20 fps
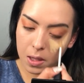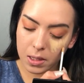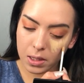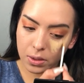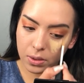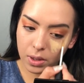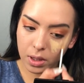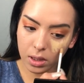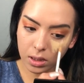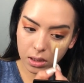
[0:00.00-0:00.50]
So
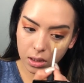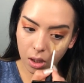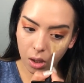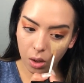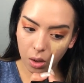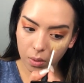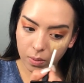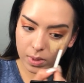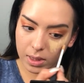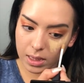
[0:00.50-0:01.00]
NARS
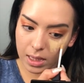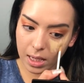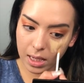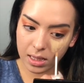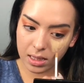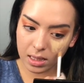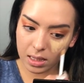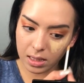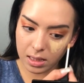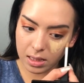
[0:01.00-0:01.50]
always
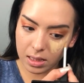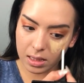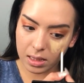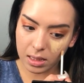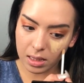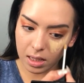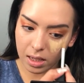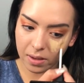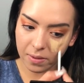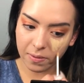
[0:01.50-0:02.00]
has good
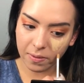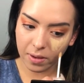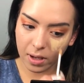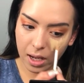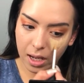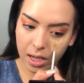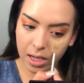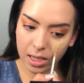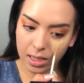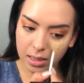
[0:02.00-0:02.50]
stuff,
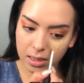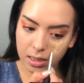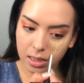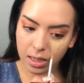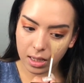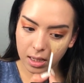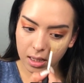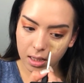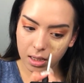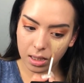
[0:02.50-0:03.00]
guys.
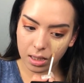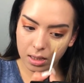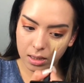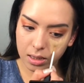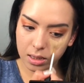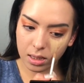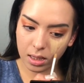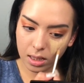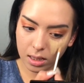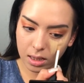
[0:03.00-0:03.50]
Like,
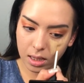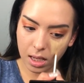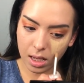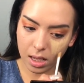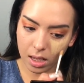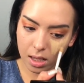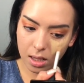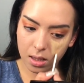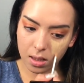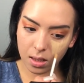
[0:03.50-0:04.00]
it's not
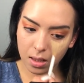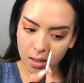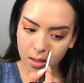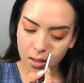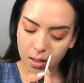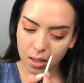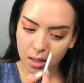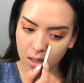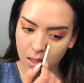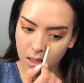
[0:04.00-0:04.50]
that
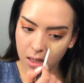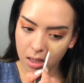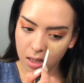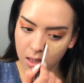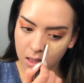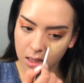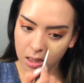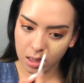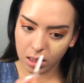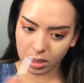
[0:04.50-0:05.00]

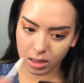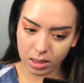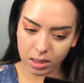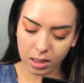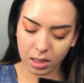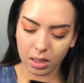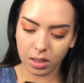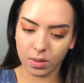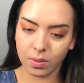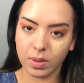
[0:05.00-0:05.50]
this
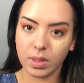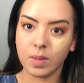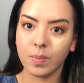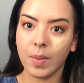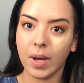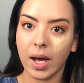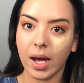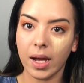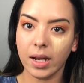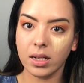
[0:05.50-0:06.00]
concealer was
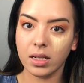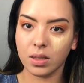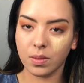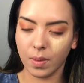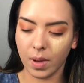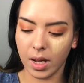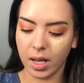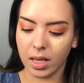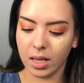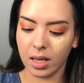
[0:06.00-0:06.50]
bad, is
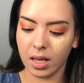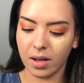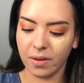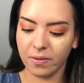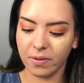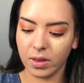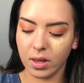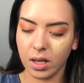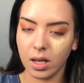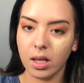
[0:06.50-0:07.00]
why I
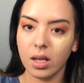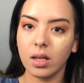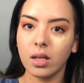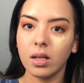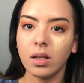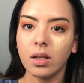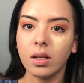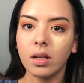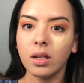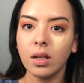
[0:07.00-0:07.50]
left it.
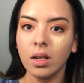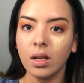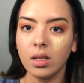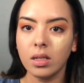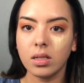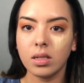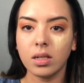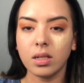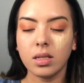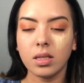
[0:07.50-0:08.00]

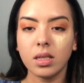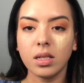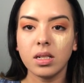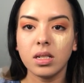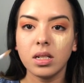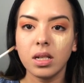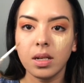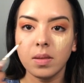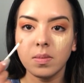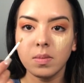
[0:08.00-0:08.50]
Just the
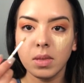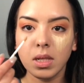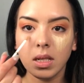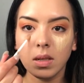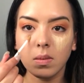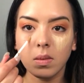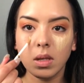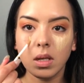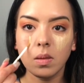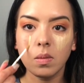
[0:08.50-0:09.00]
Shape
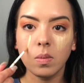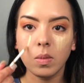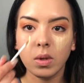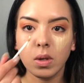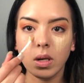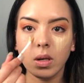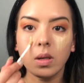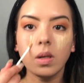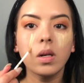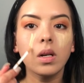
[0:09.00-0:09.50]
Tape came
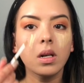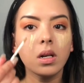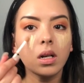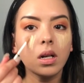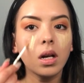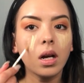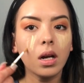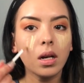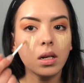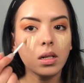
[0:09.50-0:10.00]
around and it
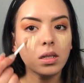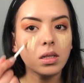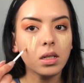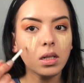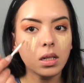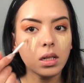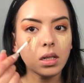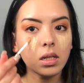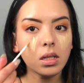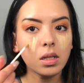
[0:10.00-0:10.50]
kind of
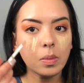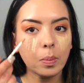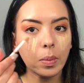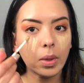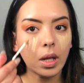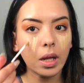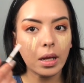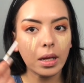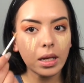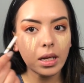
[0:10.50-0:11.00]
took its
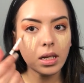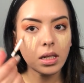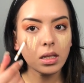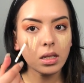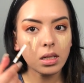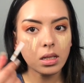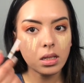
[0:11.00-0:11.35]
place.